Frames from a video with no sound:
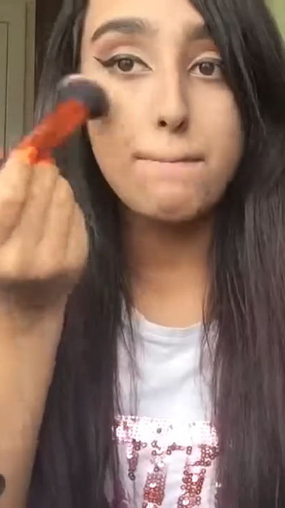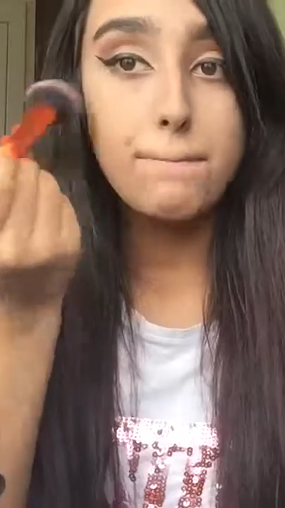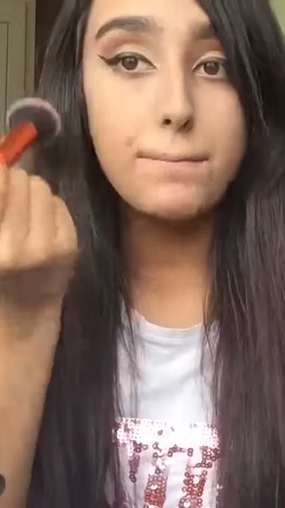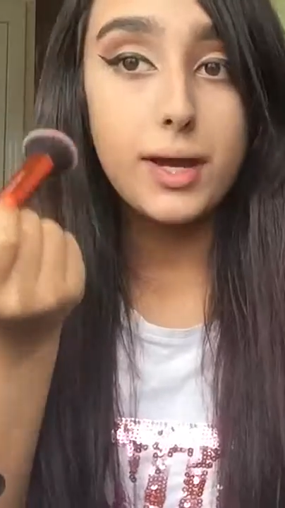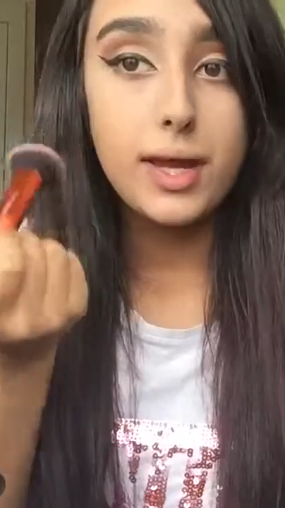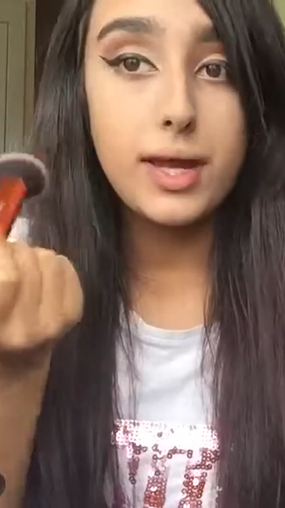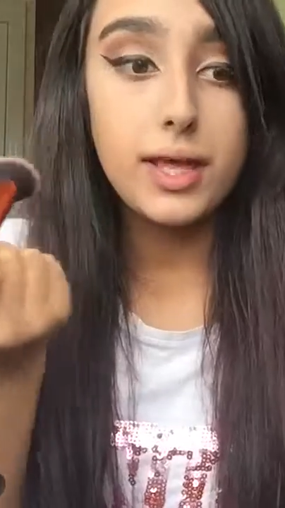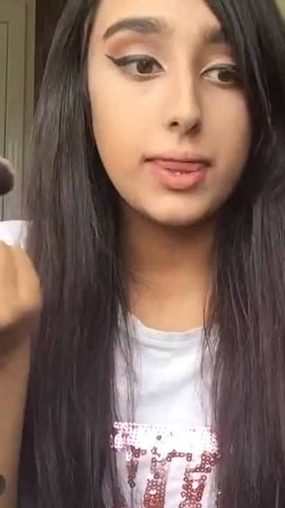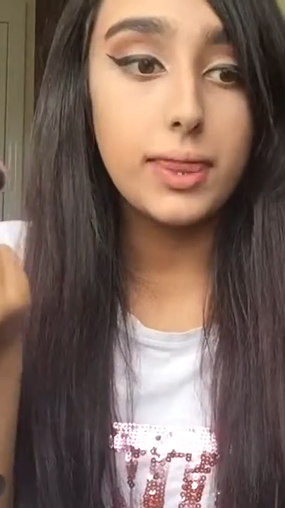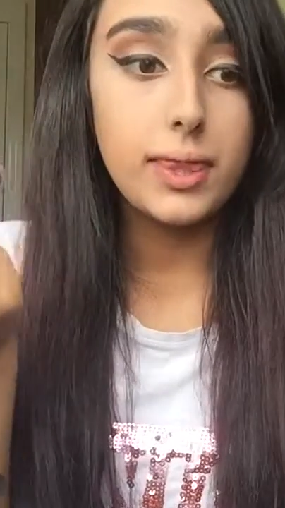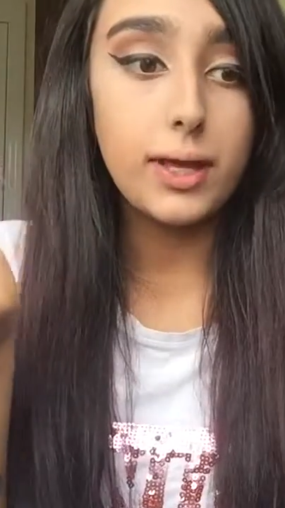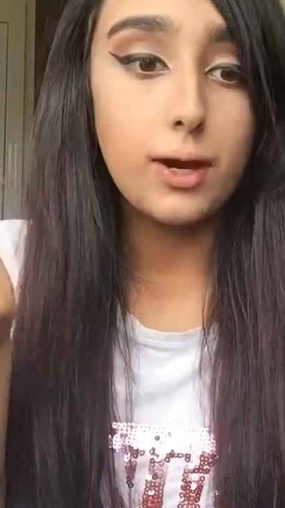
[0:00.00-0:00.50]

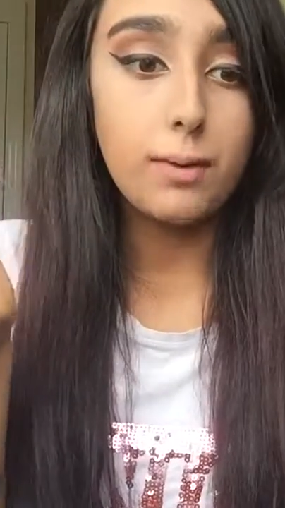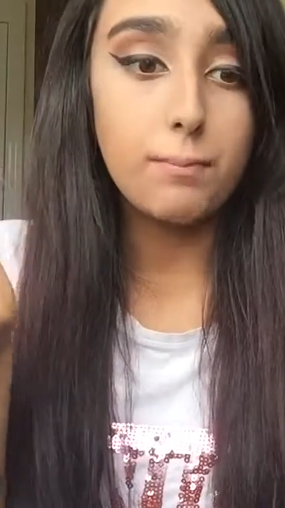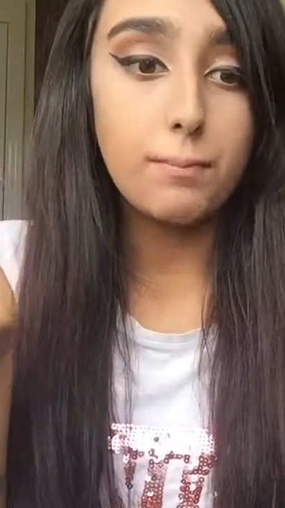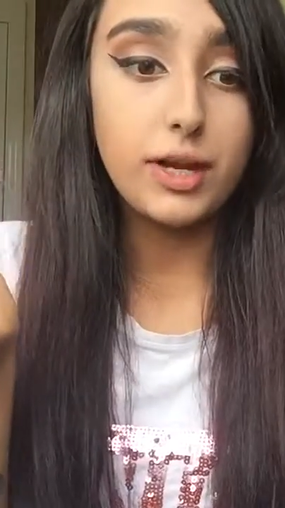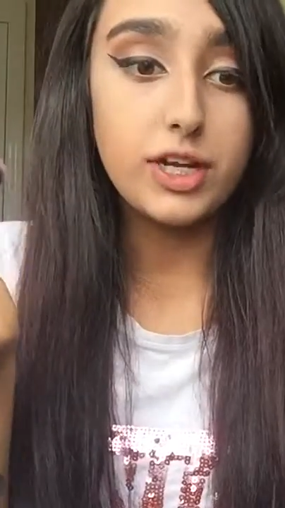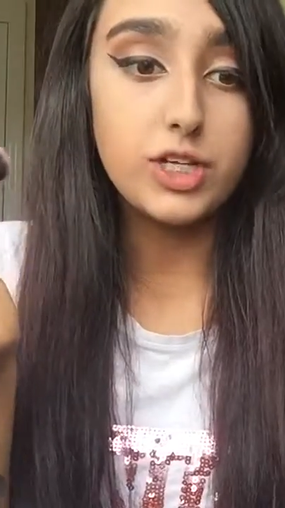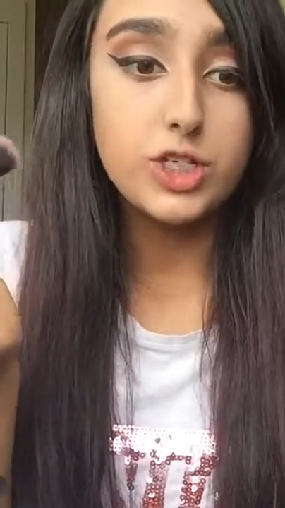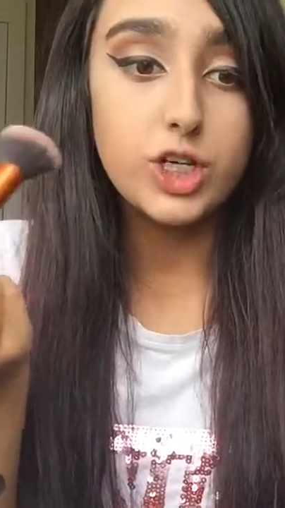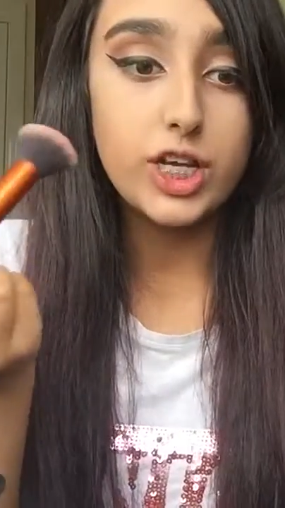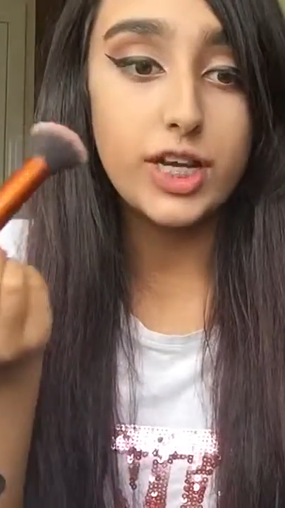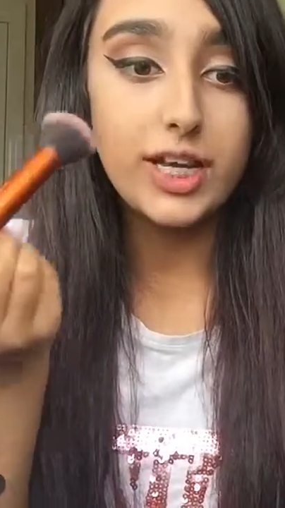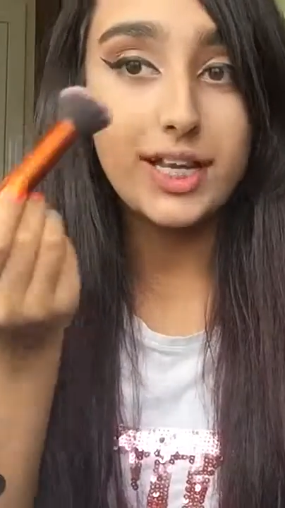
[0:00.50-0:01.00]
putting that on
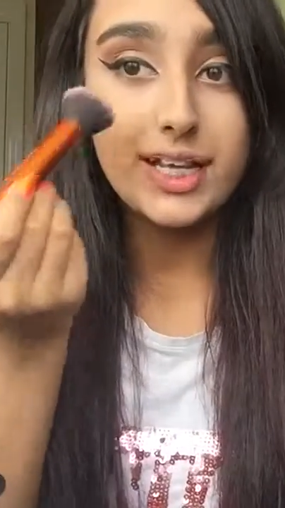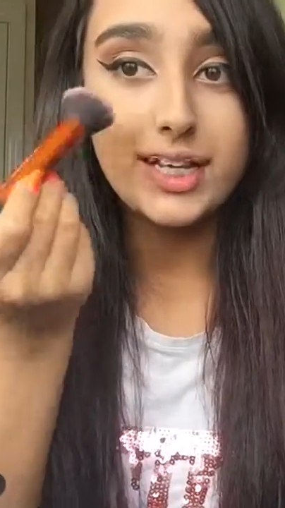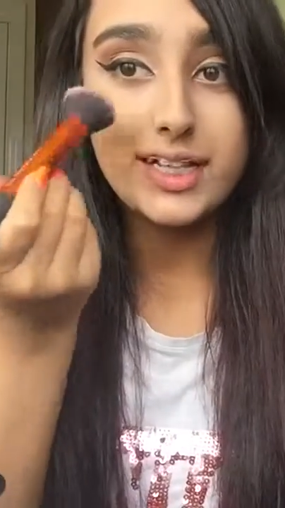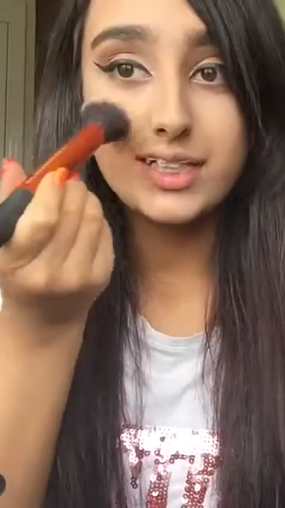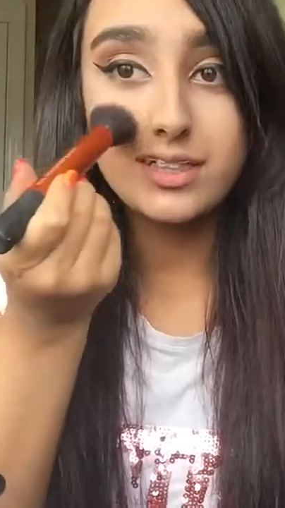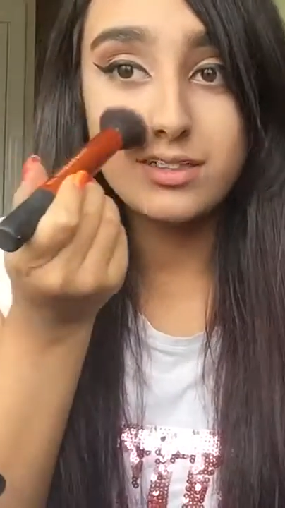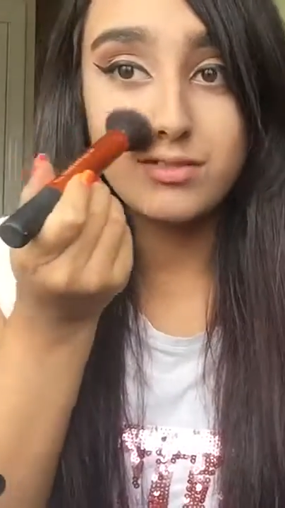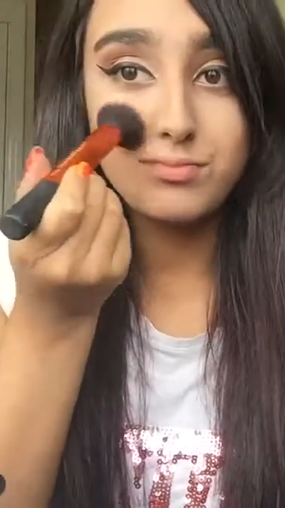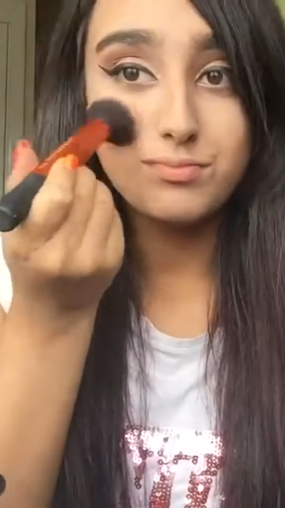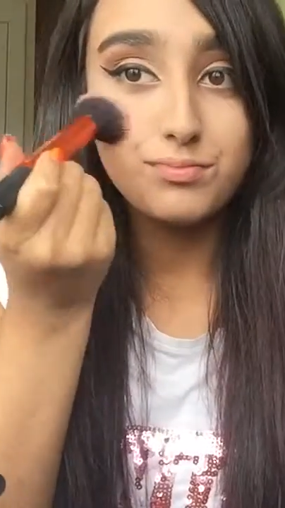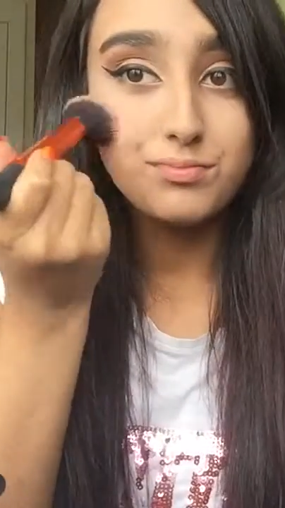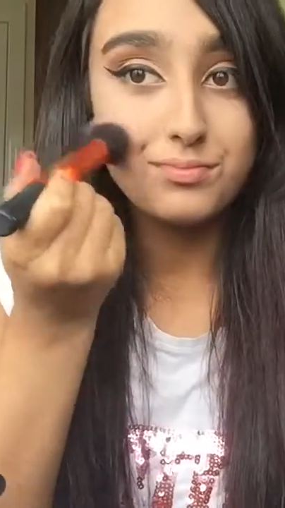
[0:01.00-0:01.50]
my
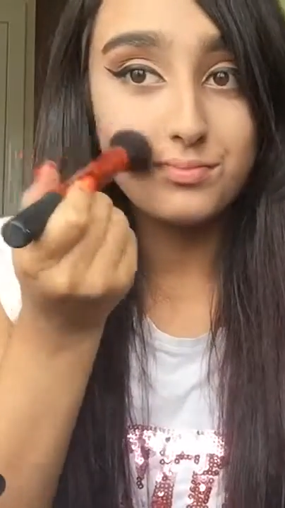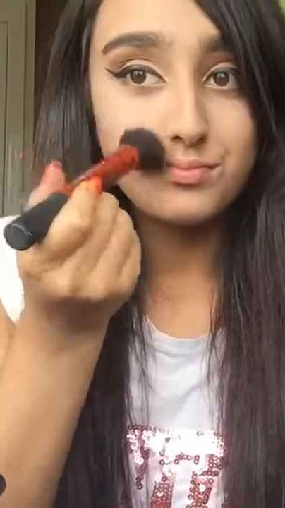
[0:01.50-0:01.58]
cheeks.